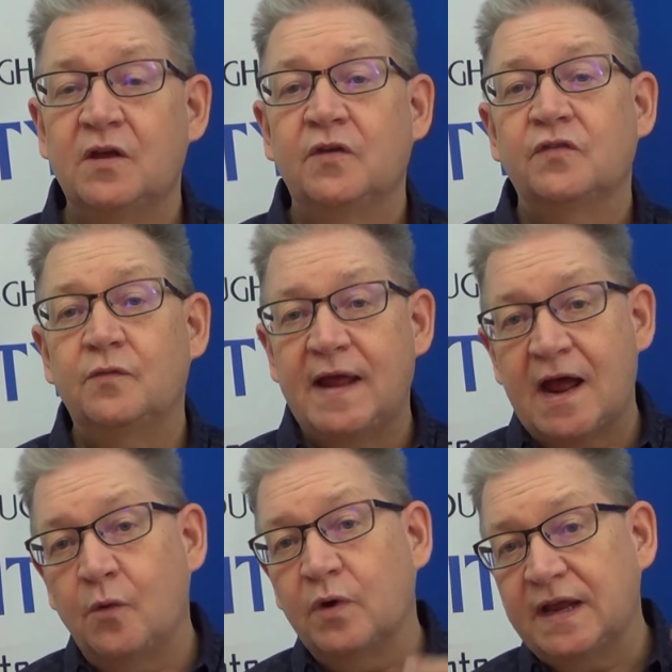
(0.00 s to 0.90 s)
So
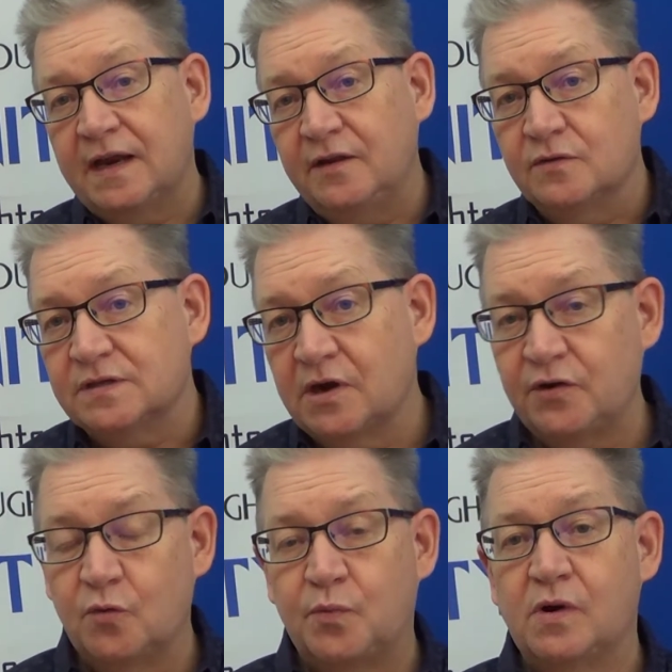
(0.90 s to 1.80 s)
now we're getting those
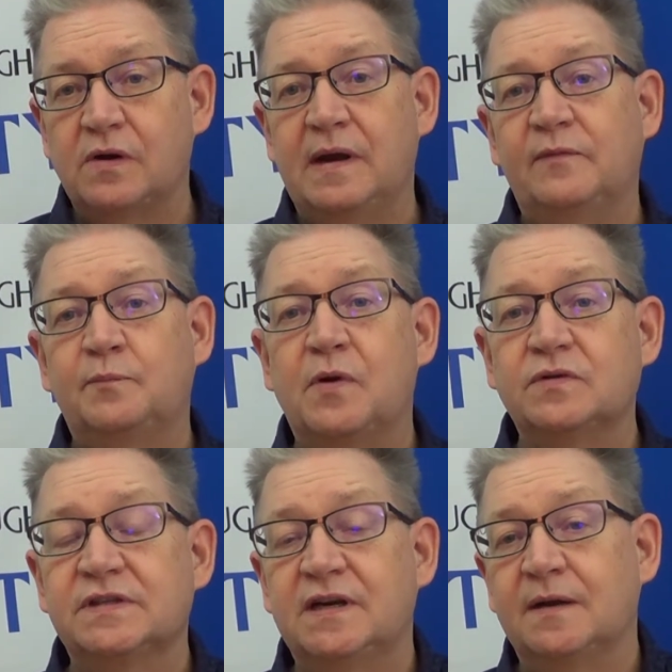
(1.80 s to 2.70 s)
audio programs
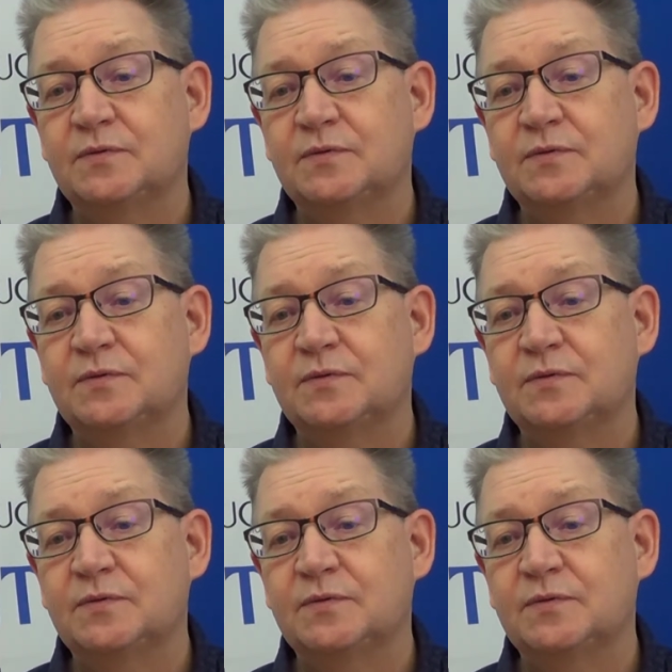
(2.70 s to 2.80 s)
posted up.